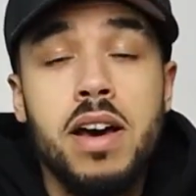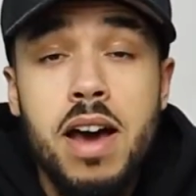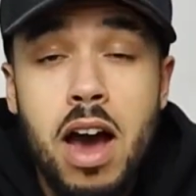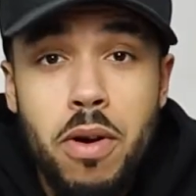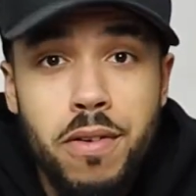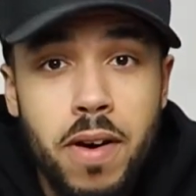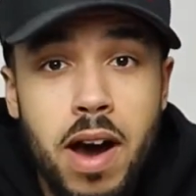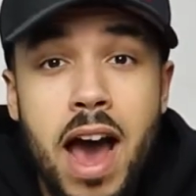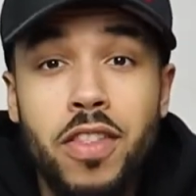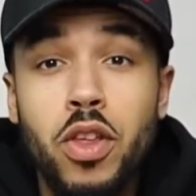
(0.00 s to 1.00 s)
However,
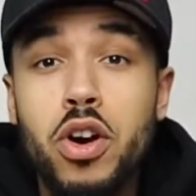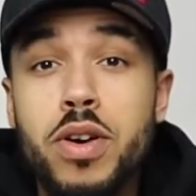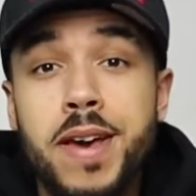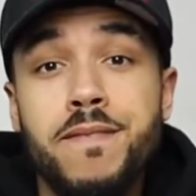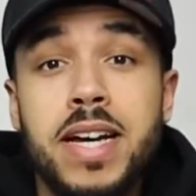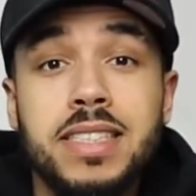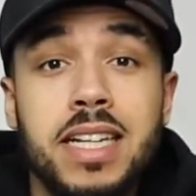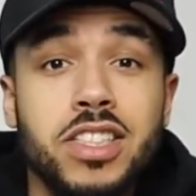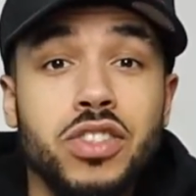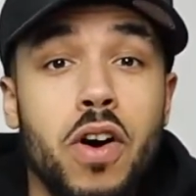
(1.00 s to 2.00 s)
I know
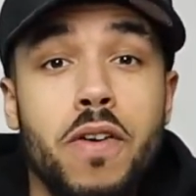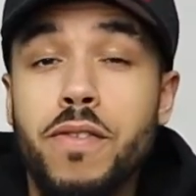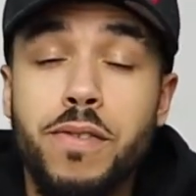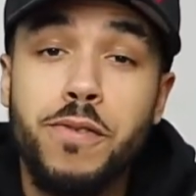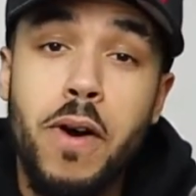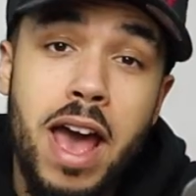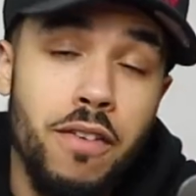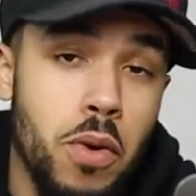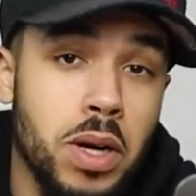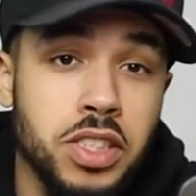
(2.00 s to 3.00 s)
investing is not for
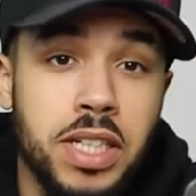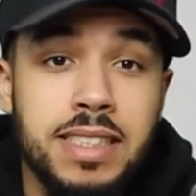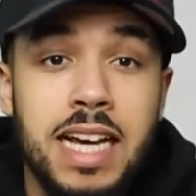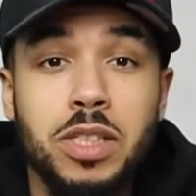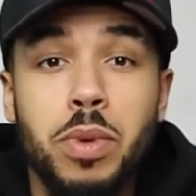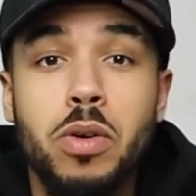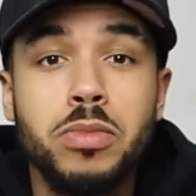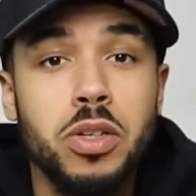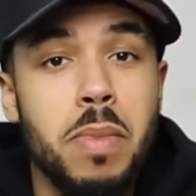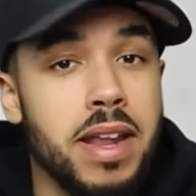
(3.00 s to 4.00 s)
everyone, so that takes me on
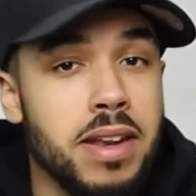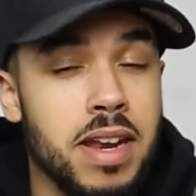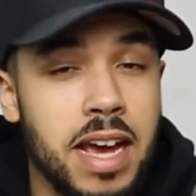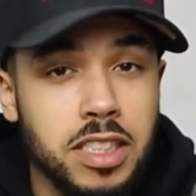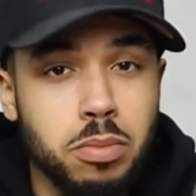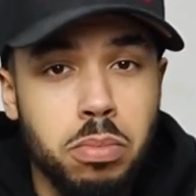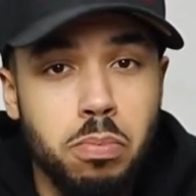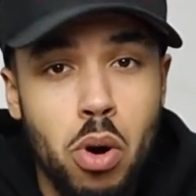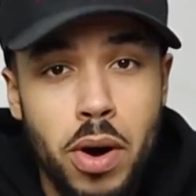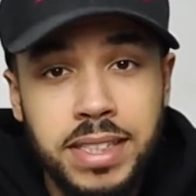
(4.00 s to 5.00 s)
to my
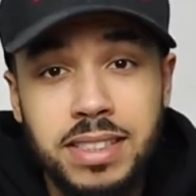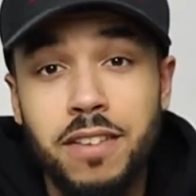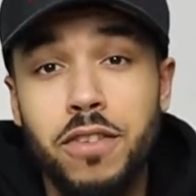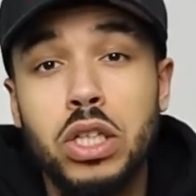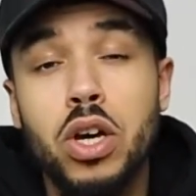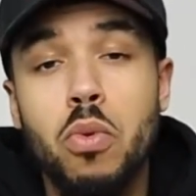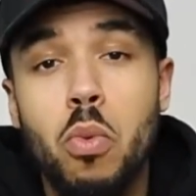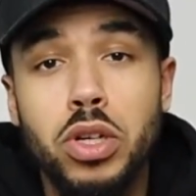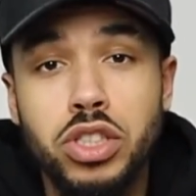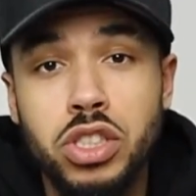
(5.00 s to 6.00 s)
next point. If you don't
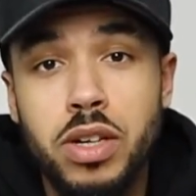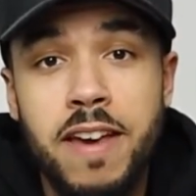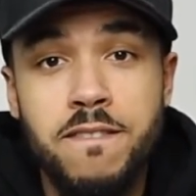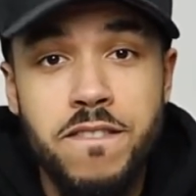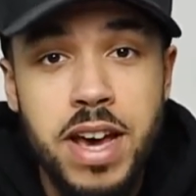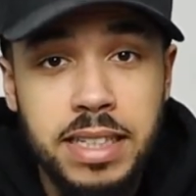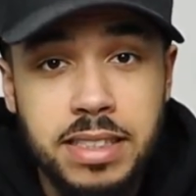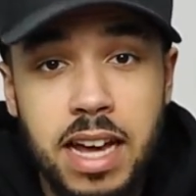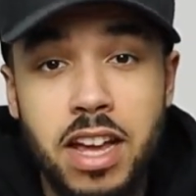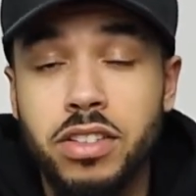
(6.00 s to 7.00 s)
want to
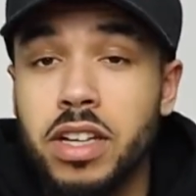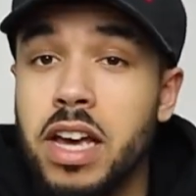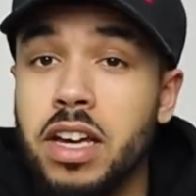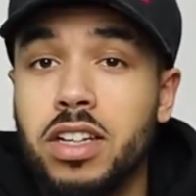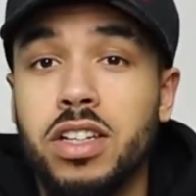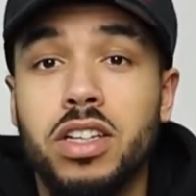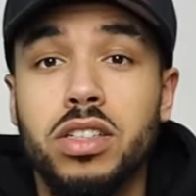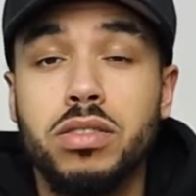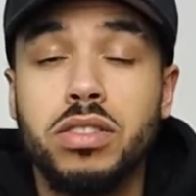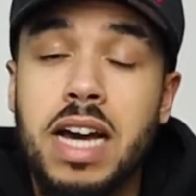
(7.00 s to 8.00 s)
invest and
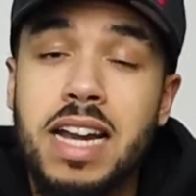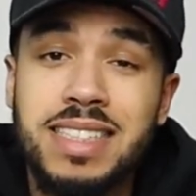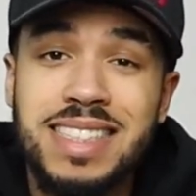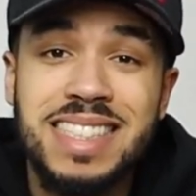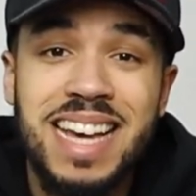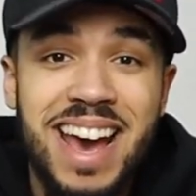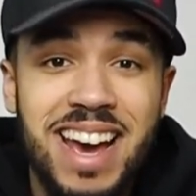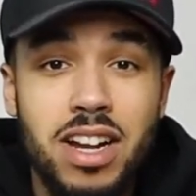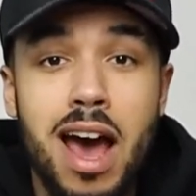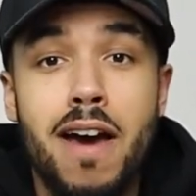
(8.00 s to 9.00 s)
you're kind of
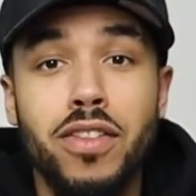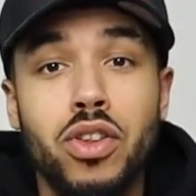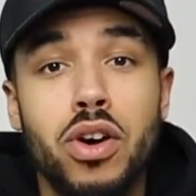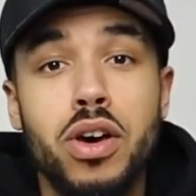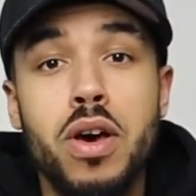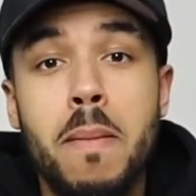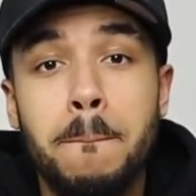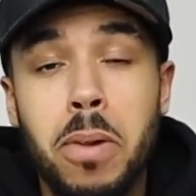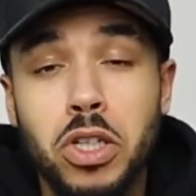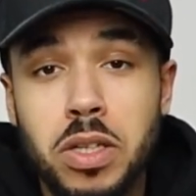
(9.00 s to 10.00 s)
scared at the
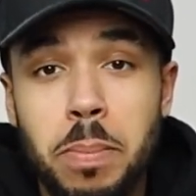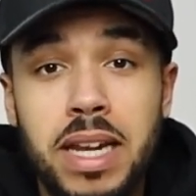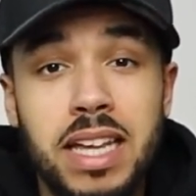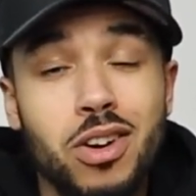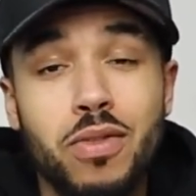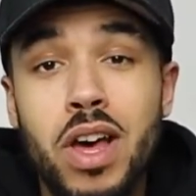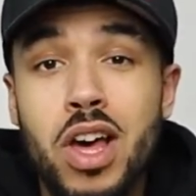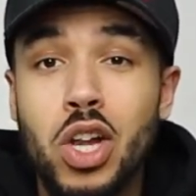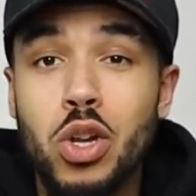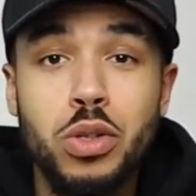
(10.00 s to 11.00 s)
possibility of
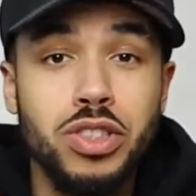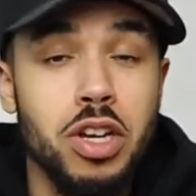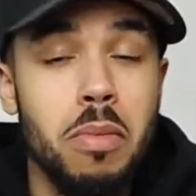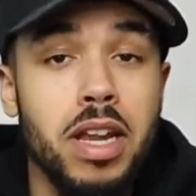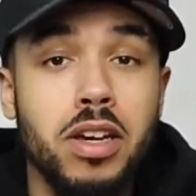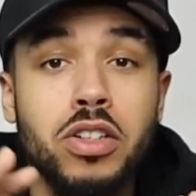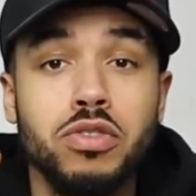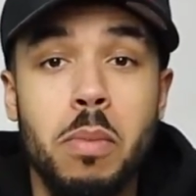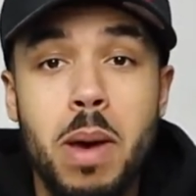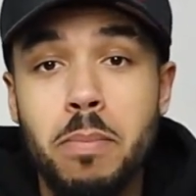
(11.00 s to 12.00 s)
losing your money, because
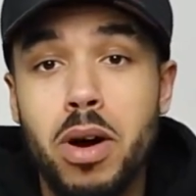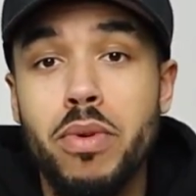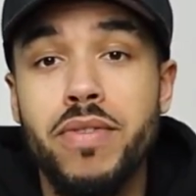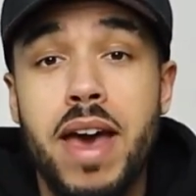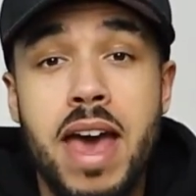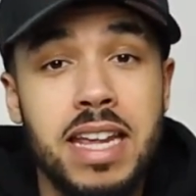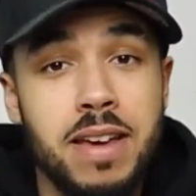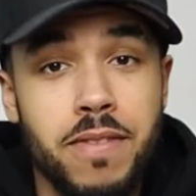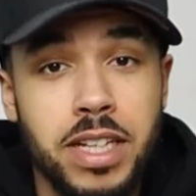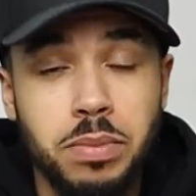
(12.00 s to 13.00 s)
remember, with any
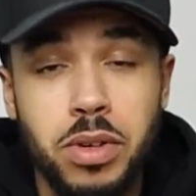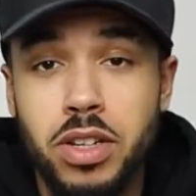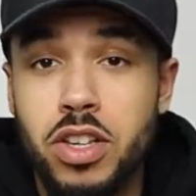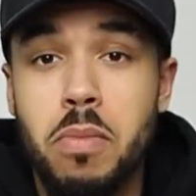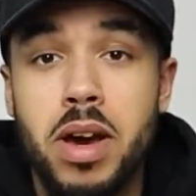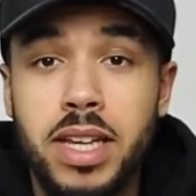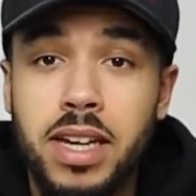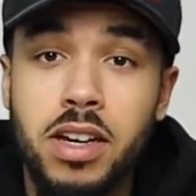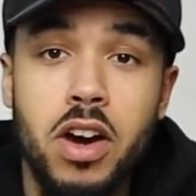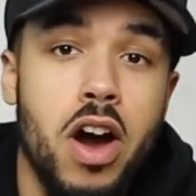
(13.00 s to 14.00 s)
investment your money
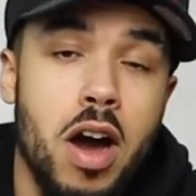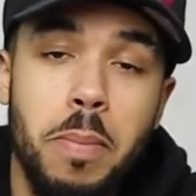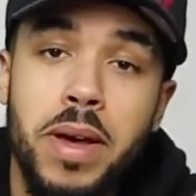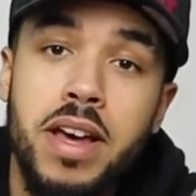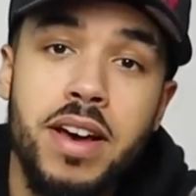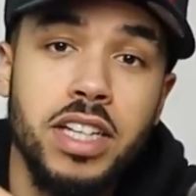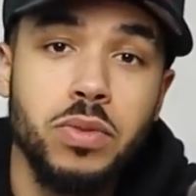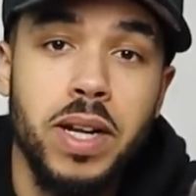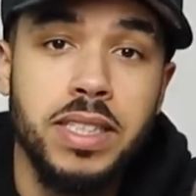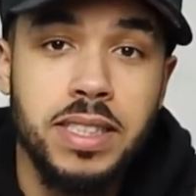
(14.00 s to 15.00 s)
can go up as
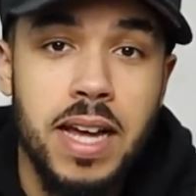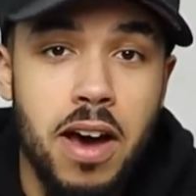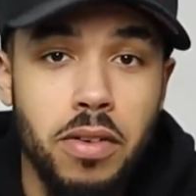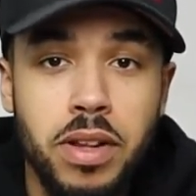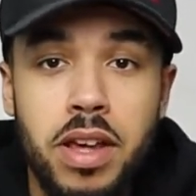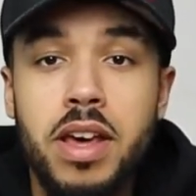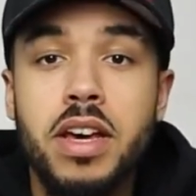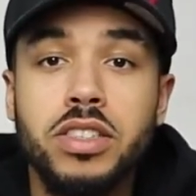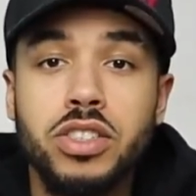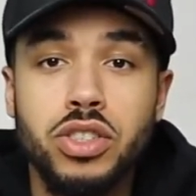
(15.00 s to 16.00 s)
well as down.
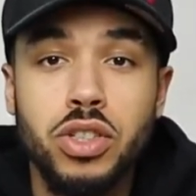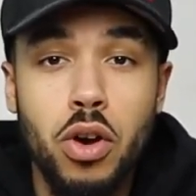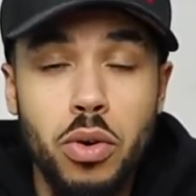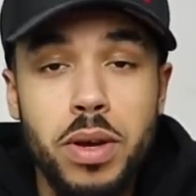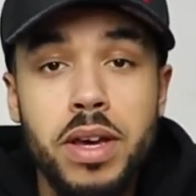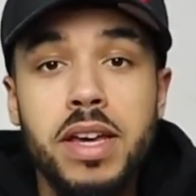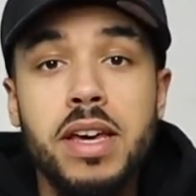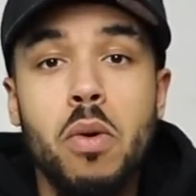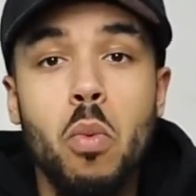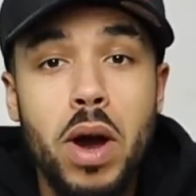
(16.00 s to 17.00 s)
So
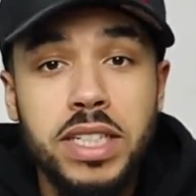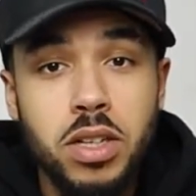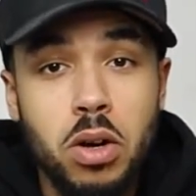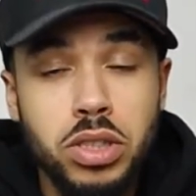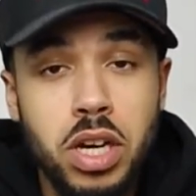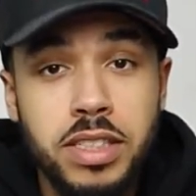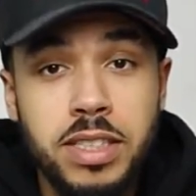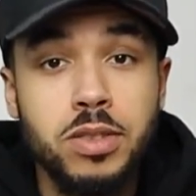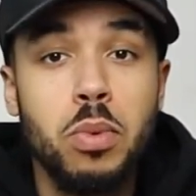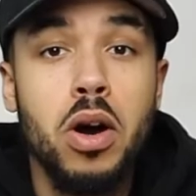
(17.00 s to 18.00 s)
what is the
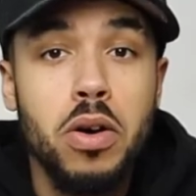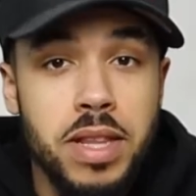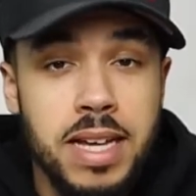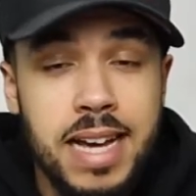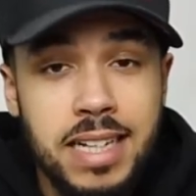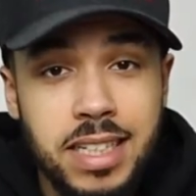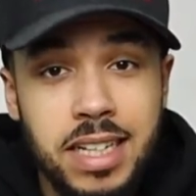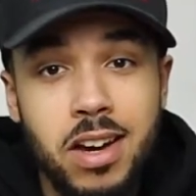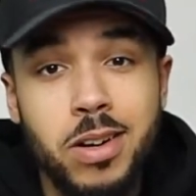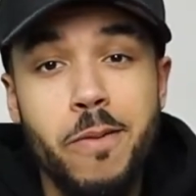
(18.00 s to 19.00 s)
alternatives? Well, there's
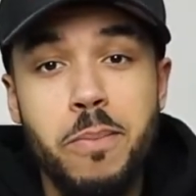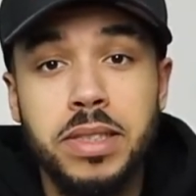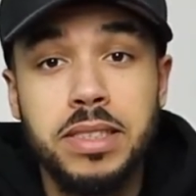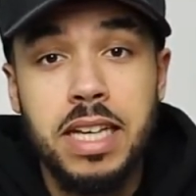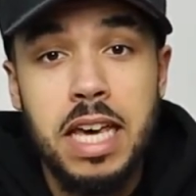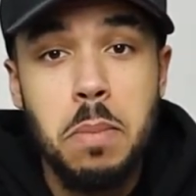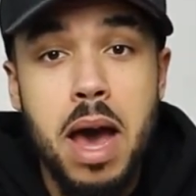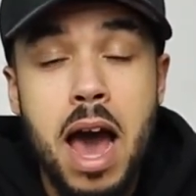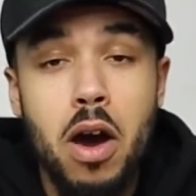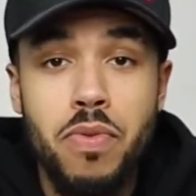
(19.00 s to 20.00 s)
actually a government scheme
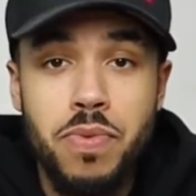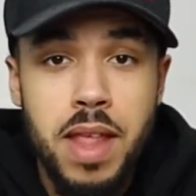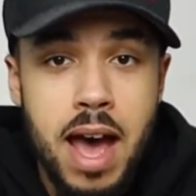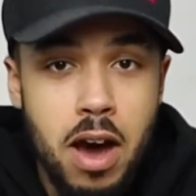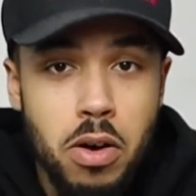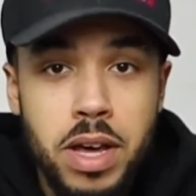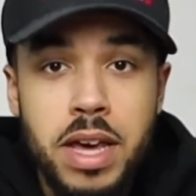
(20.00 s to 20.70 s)
out now.